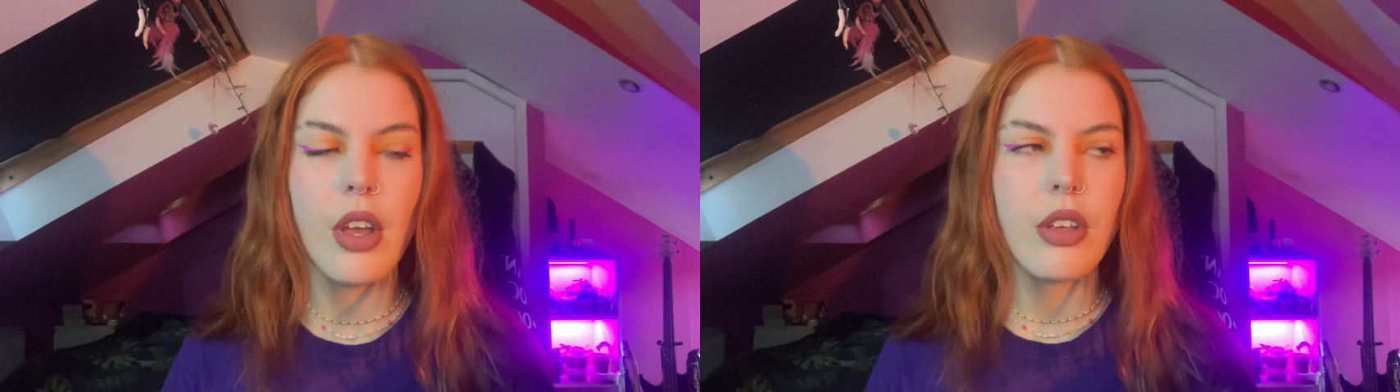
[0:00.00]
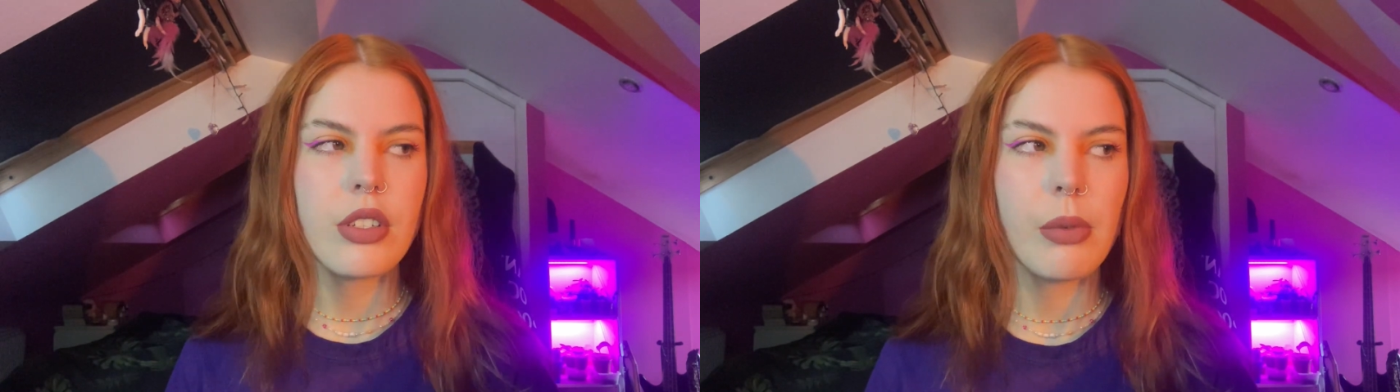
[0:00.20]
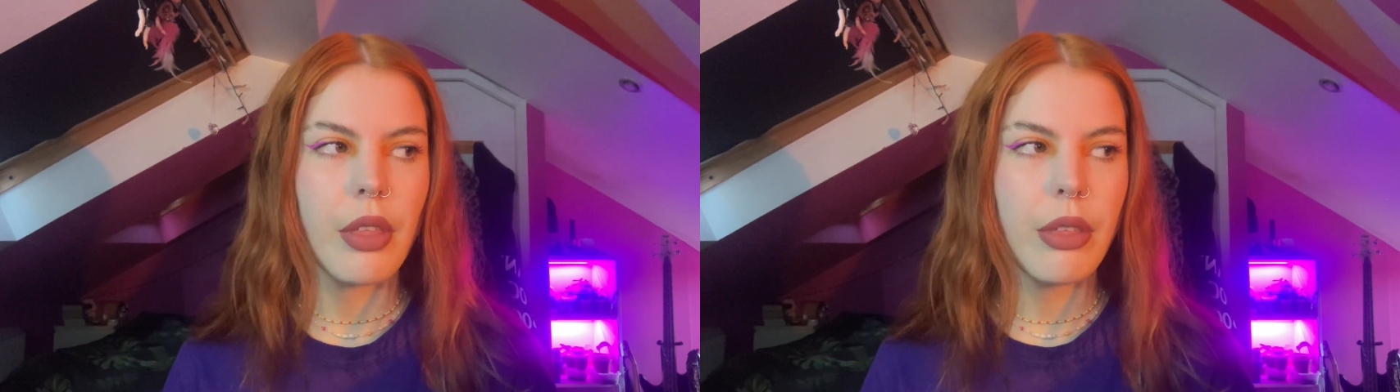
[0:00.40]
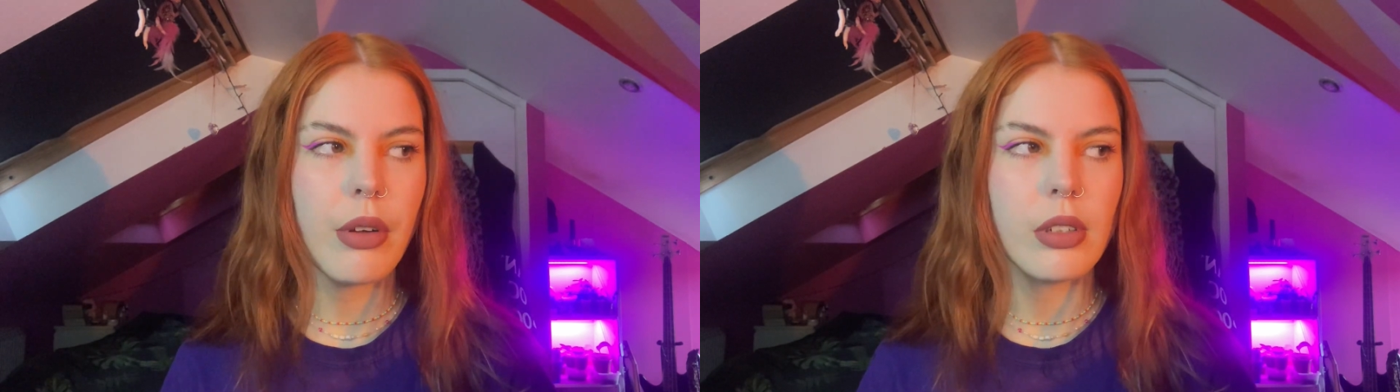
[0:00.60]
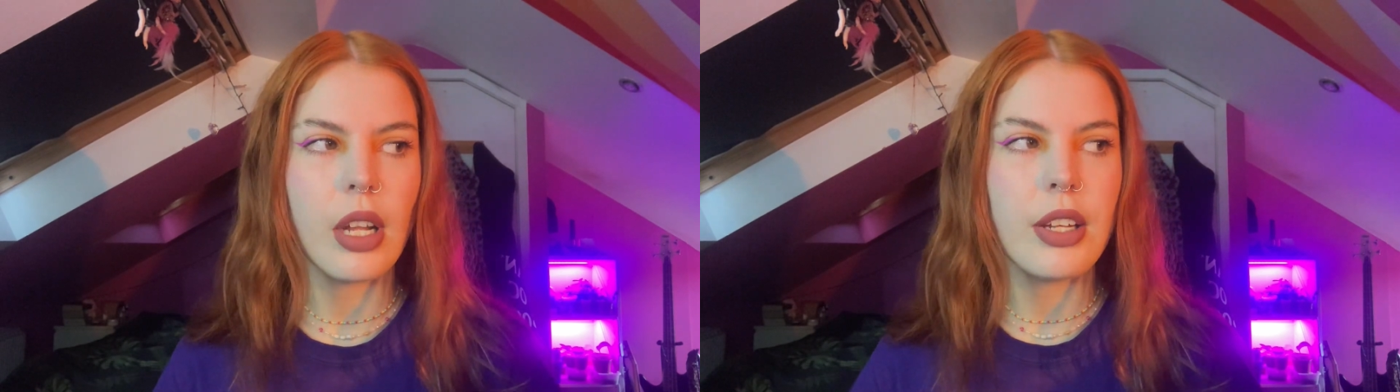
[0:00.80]
So I
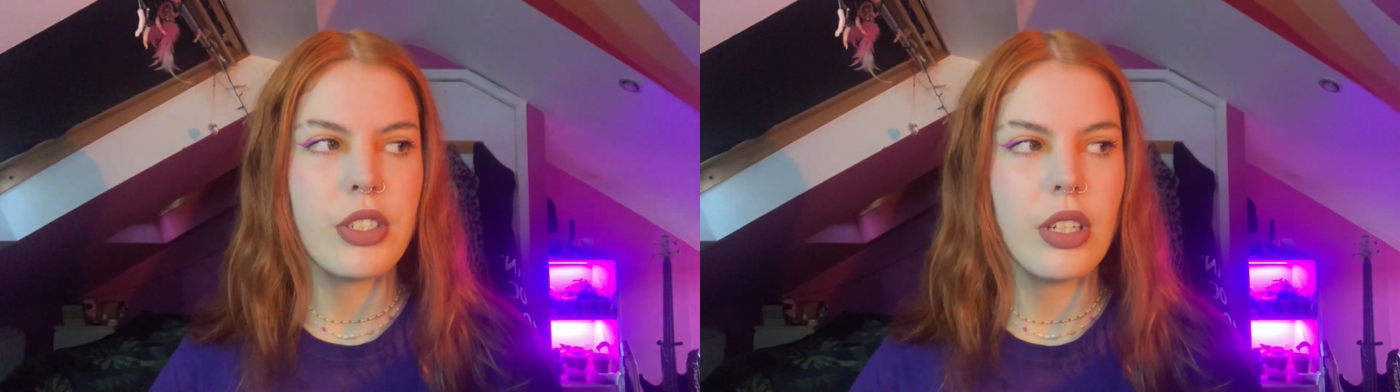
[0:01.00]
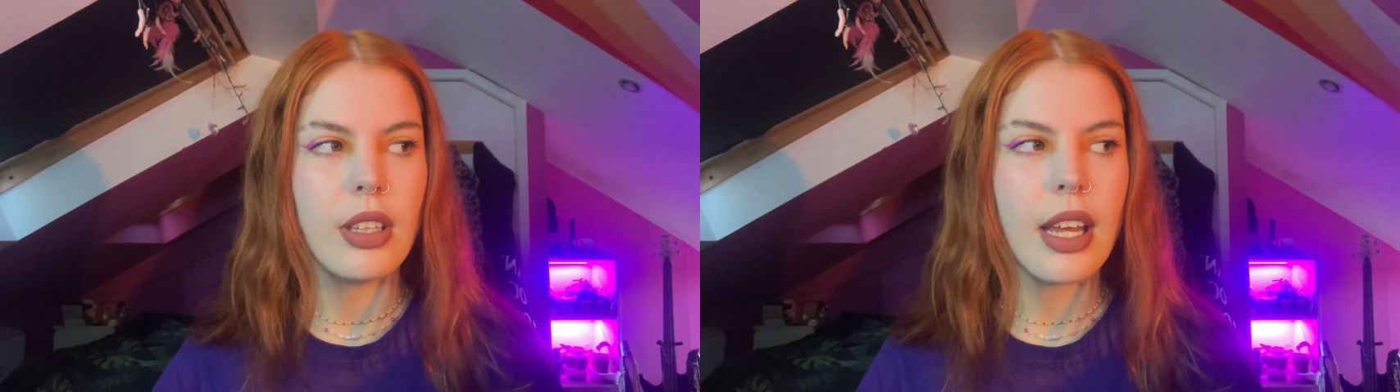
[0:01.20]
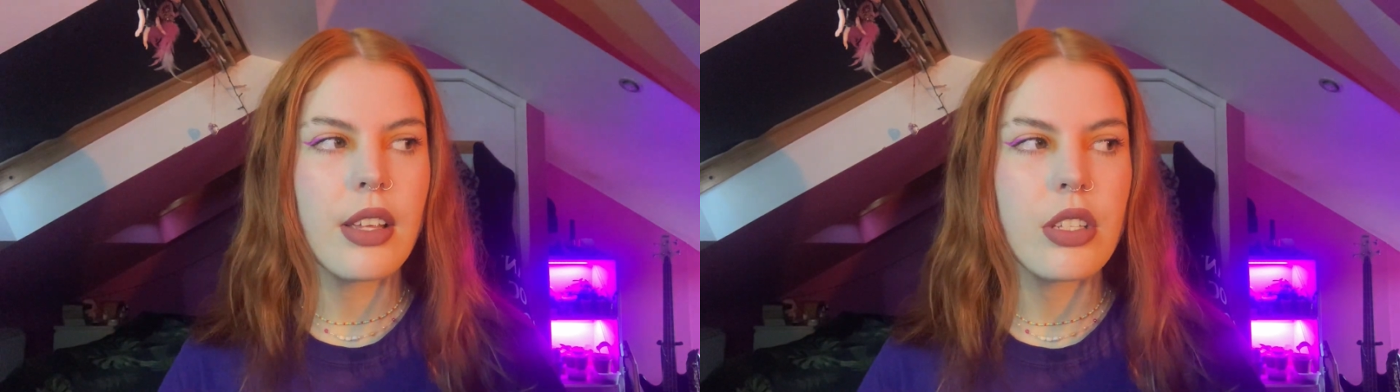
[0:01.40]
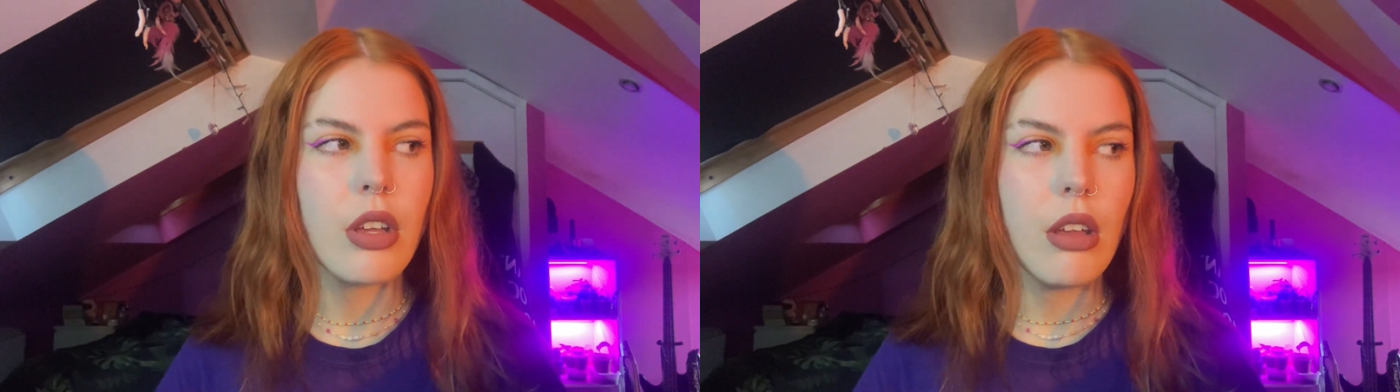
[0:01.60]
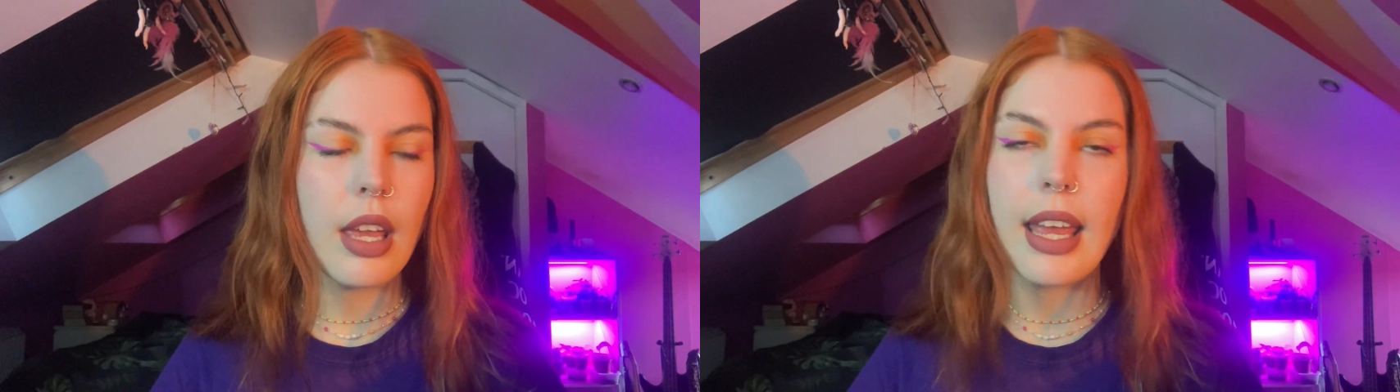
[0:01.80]
thought I'd do that so
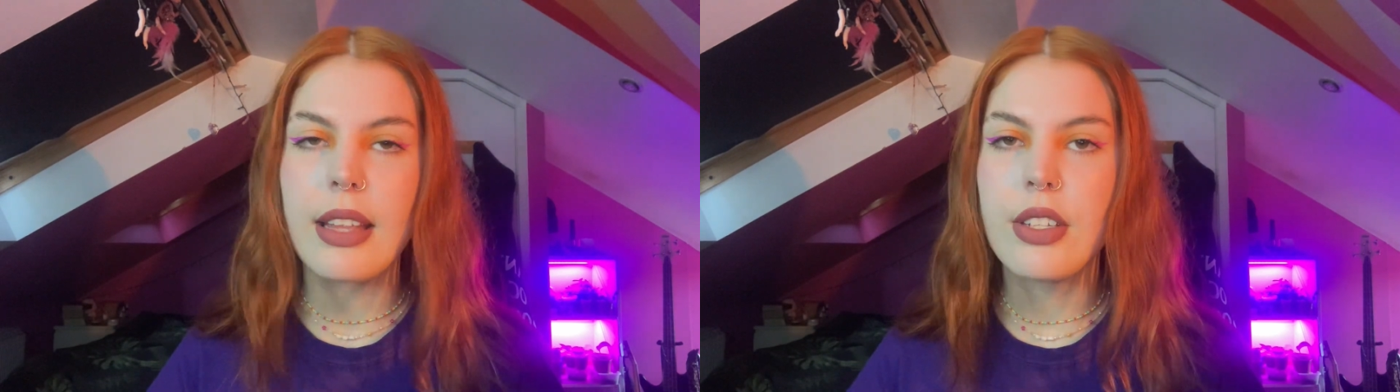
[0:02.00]
you could get